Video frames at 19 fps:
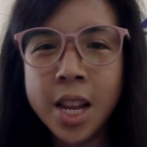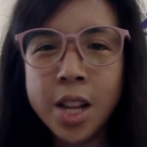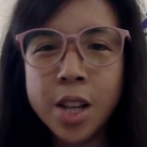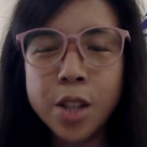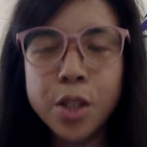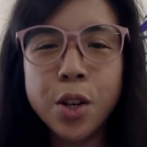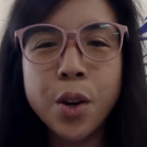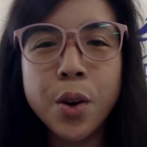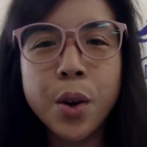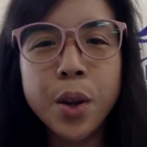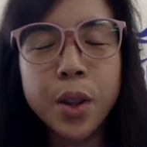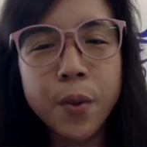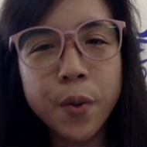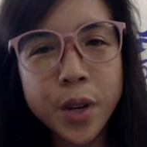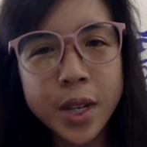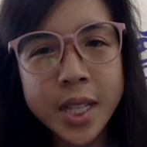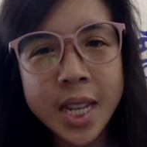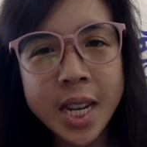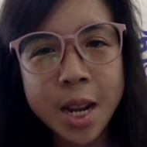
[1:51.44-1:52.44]
So the
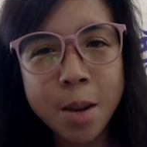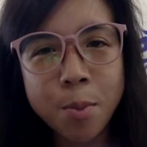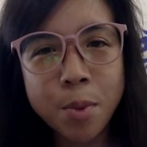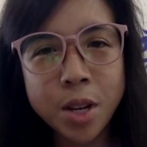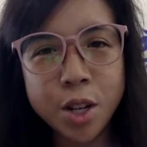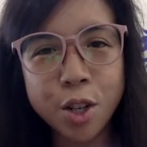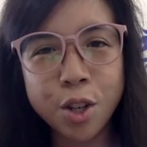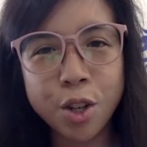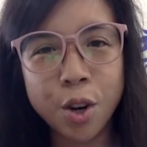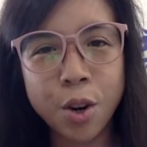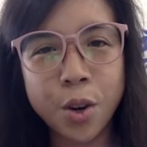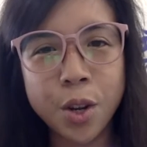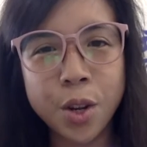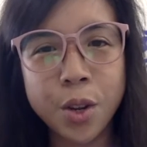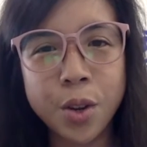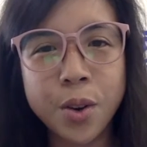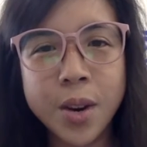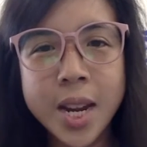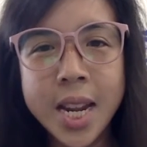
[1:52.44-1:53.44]
first thing I'm going to show
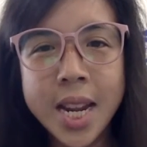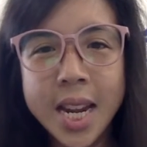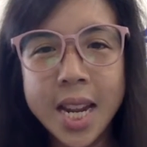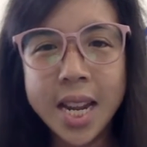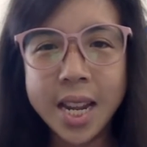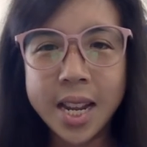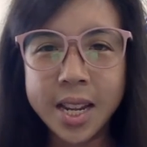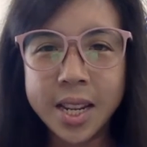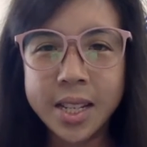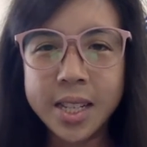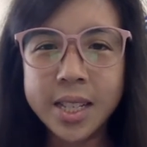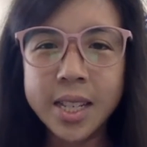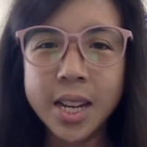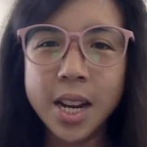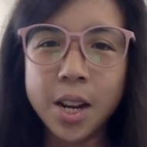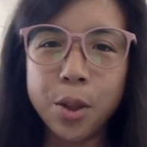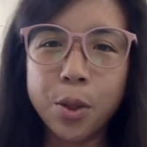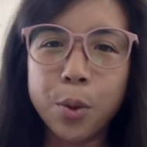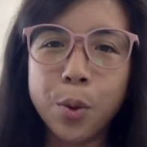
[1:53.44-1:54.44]
you is
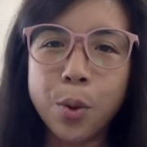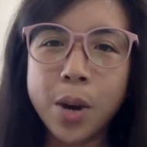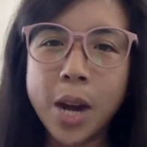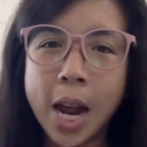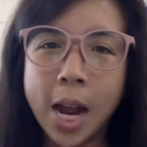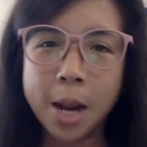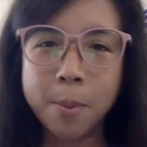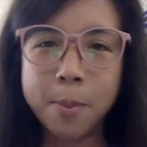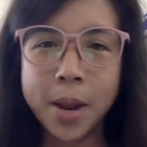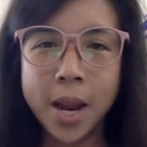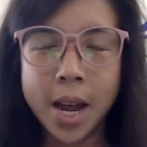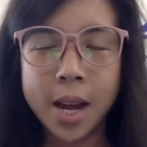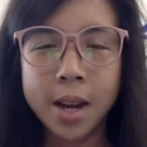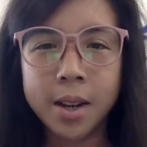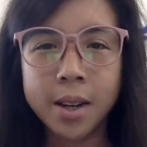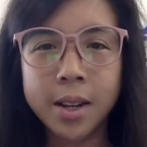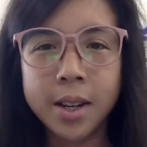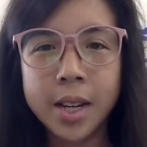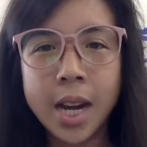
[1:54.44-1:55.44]
through an
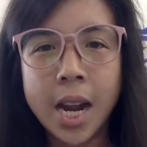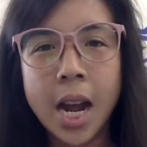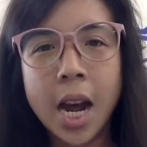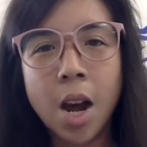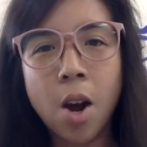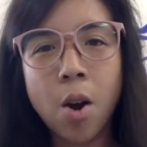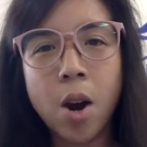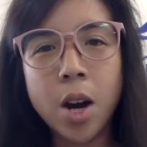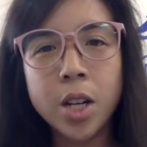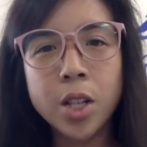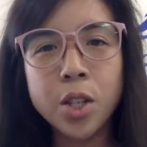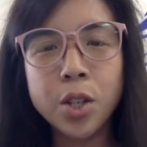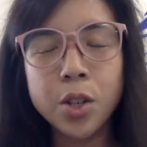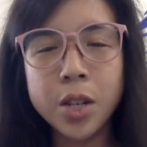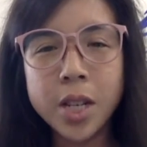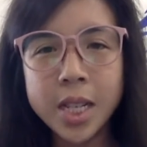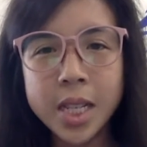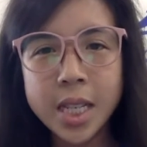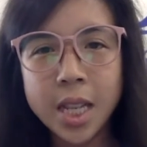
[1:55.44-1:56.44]
iPad. Now, our
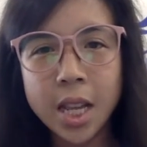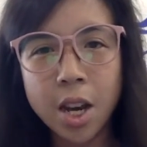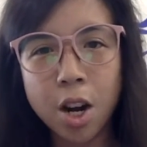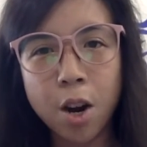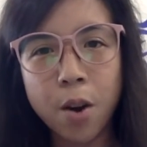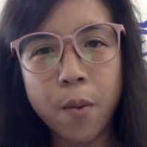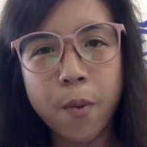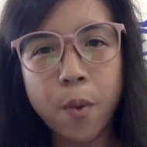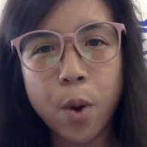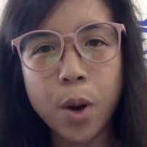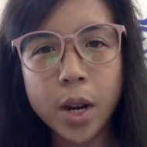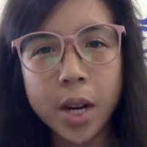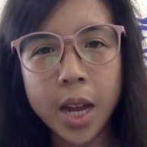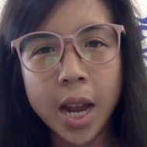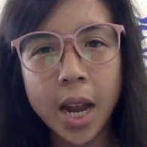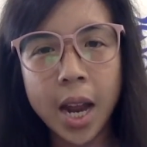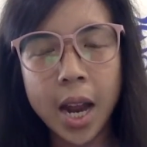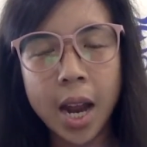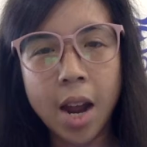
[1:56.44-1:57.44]
students that are
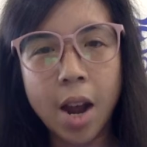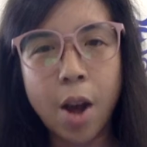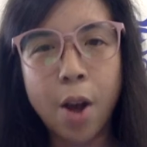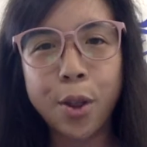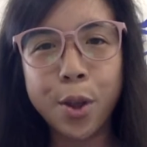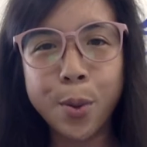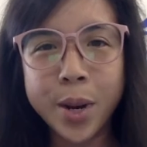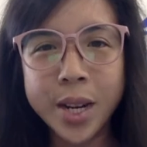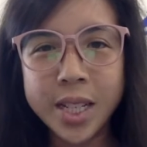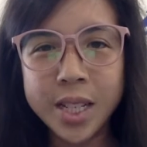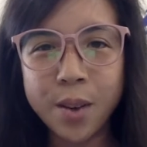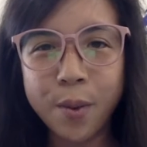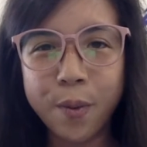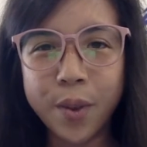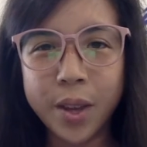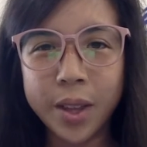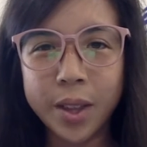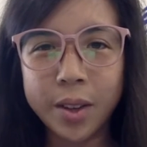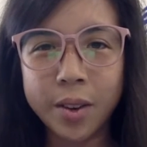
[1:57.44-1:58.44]
4K all the way to
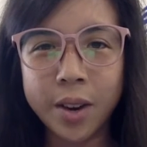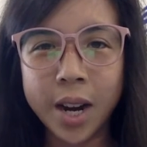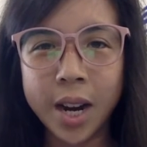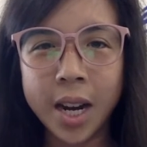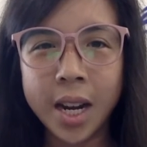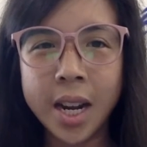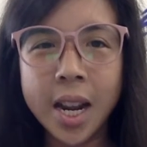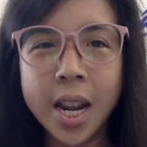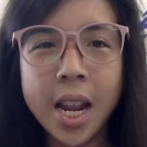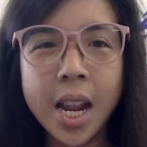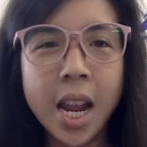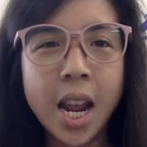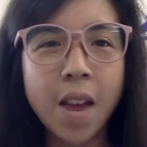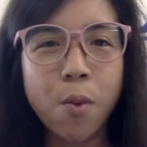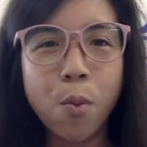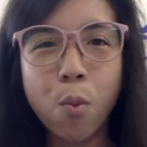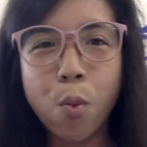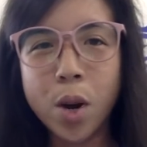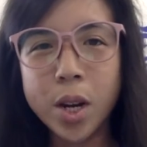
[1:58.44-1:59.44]
5th grade
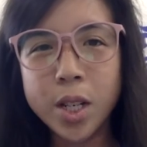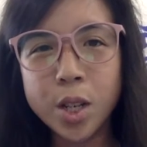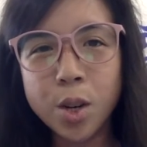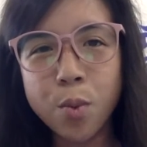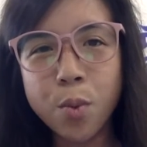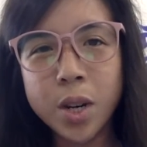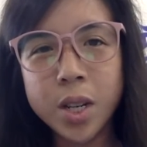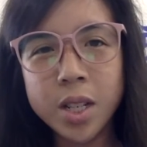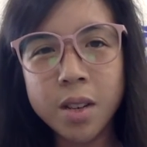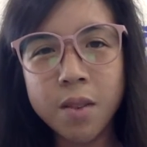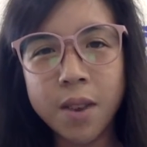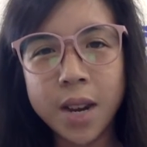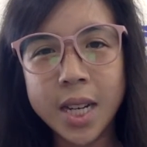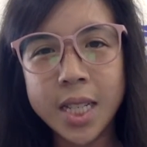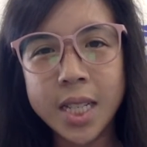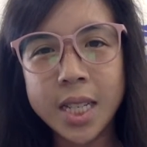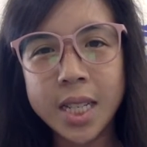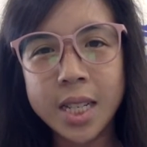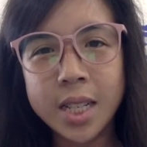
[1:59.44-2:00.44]
have one-to-one
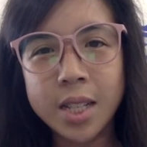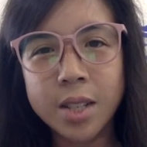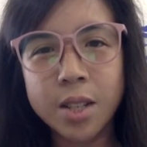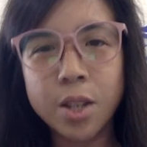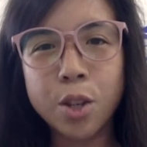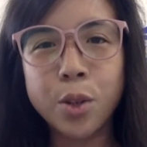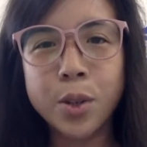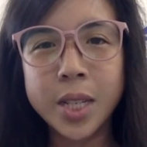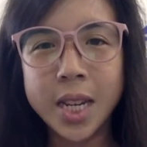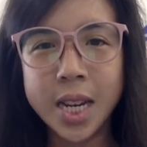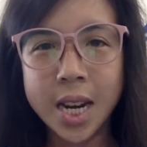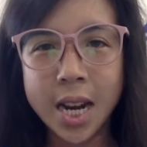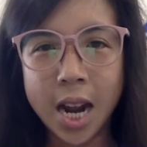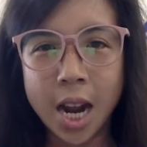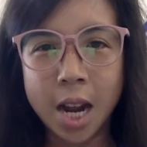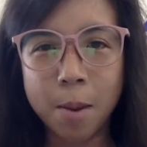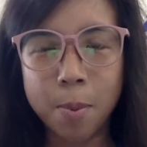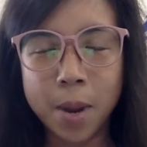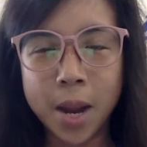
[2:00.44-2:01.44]
devices using an
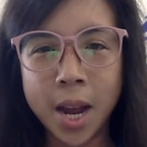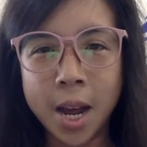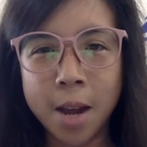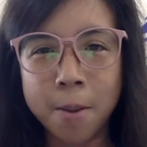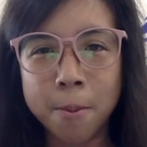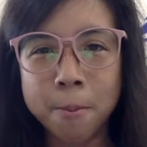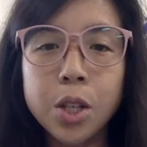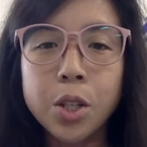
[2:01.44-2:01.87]
iPad.